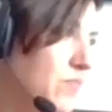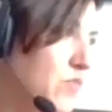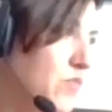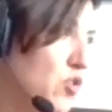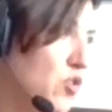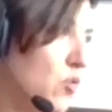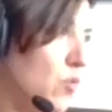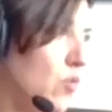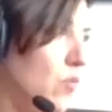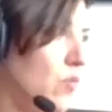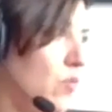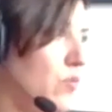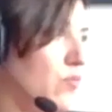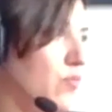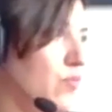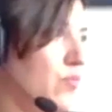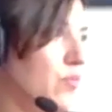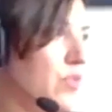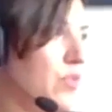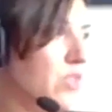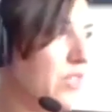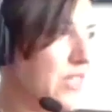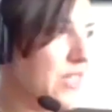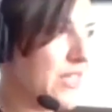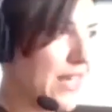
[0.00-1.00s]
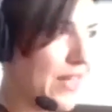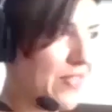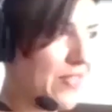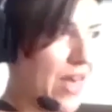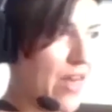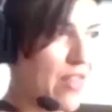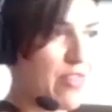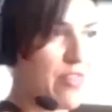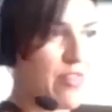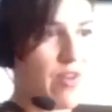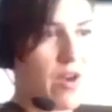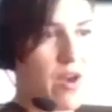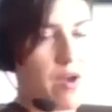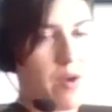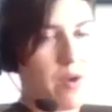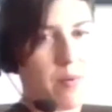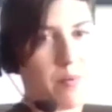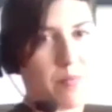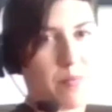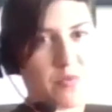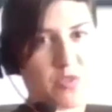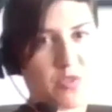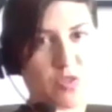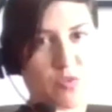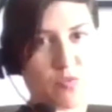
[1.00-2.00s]
So really get that
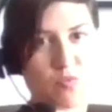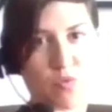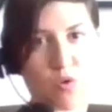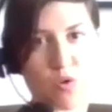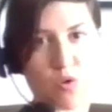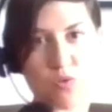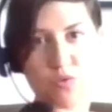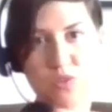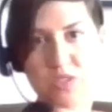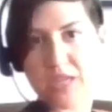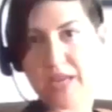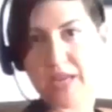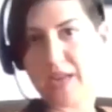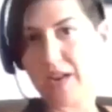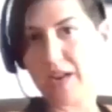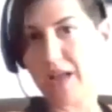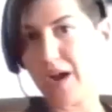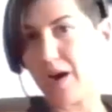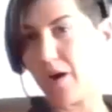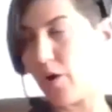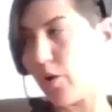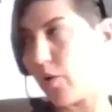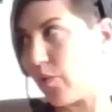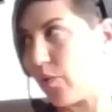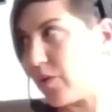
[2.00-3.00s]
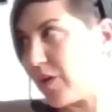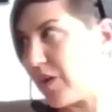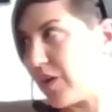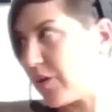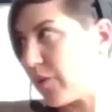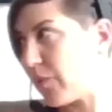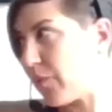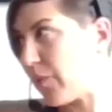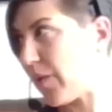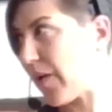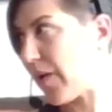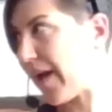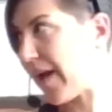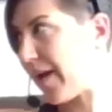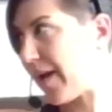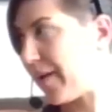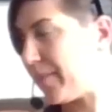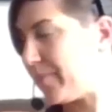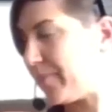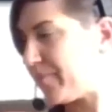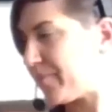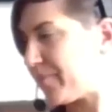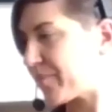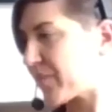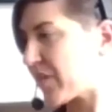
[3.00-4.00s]
thumb to rotate out and away
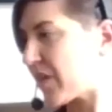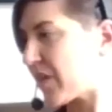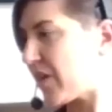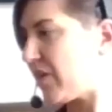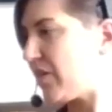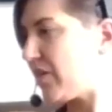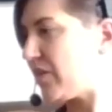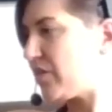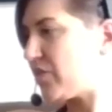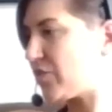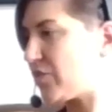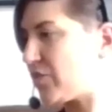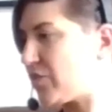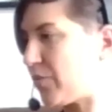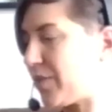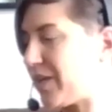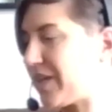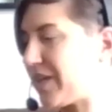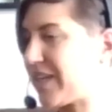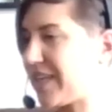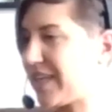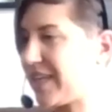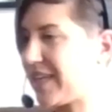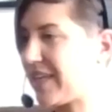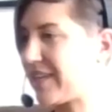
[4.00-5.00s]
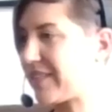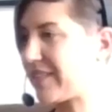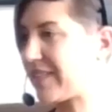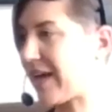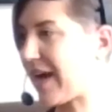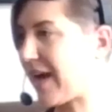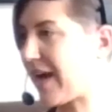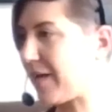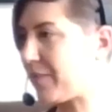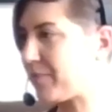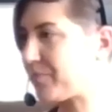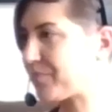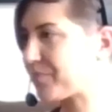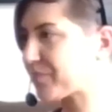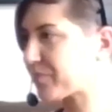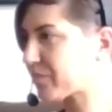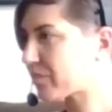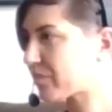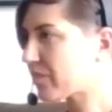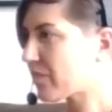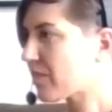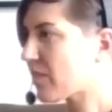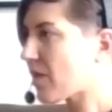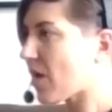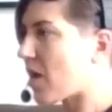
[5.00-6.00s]
so we can get that
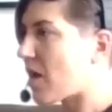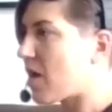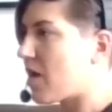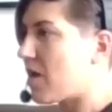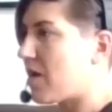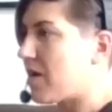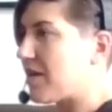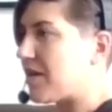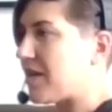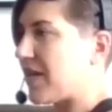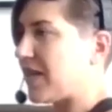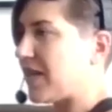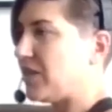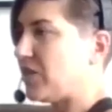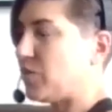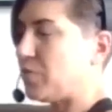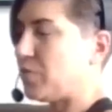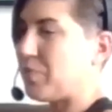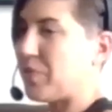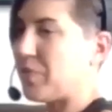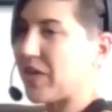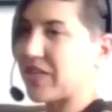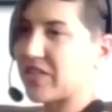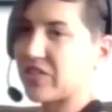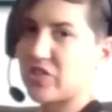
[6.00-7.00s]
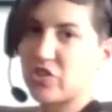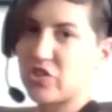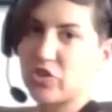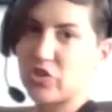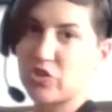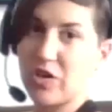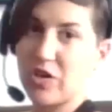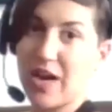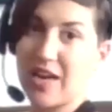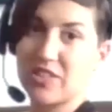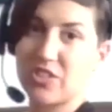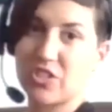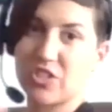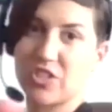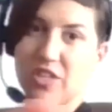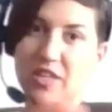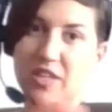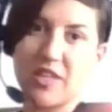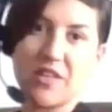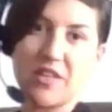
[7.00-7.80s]
nice big stretch.